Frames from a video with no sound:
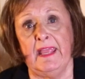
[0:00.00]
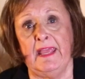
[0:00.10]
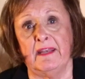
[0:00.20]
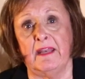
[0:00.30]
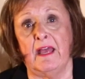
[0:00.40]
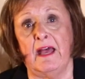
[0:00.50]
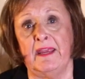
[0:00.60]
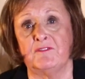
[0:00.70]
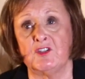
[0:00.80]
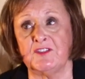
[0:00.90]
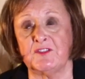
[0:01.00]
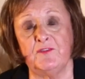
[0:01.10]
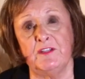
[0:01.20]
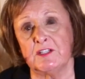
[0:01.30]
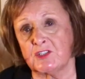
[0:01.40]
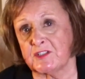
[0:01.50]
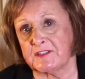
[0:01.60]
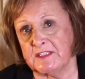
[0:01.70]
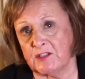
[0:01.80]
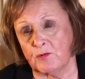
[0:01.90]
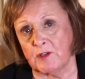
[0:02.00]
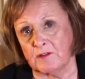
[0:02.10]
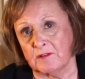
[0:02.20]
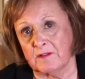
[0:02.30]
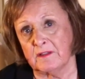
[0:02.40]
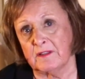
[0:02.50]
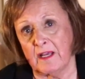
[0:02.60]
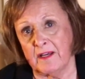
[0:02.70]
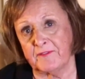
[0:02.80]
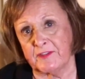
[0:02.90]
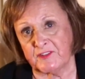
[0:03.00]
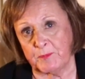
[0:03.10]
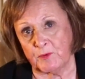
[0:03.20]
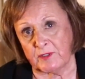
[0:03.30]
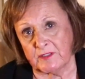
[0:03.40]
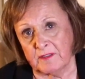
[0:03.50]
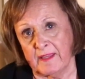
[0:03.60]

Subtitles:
And I've just finished a sequel of this book.